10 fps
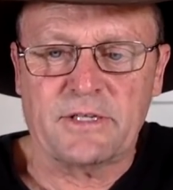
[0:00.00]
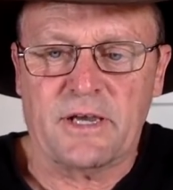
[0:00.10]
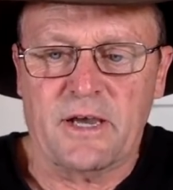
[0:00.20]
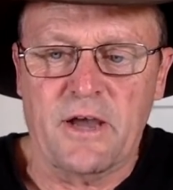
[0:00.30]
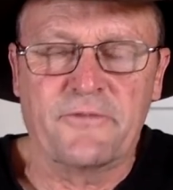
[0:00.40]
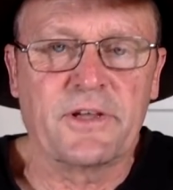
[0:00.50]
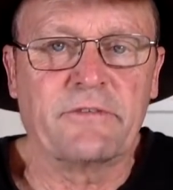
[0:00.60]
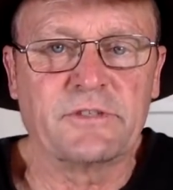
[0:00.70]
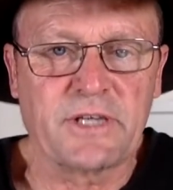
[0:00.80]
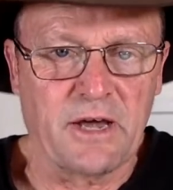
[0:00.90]
Uh, hopefully,
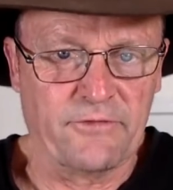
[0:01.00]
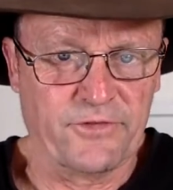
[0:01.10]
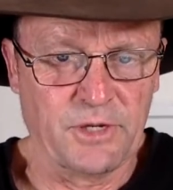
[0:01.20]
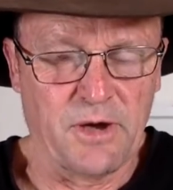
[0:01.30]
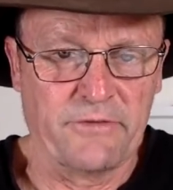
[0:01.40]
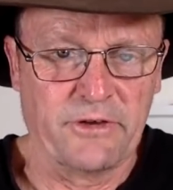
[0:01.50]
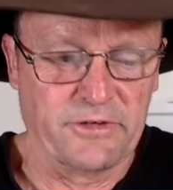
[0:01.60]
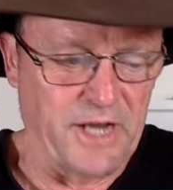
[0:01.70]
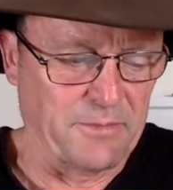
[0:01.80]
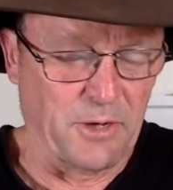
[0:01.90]
everything's going on for you over there
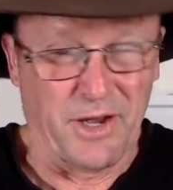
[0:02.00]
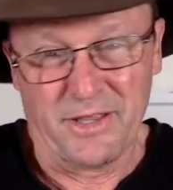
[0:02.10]
in WA.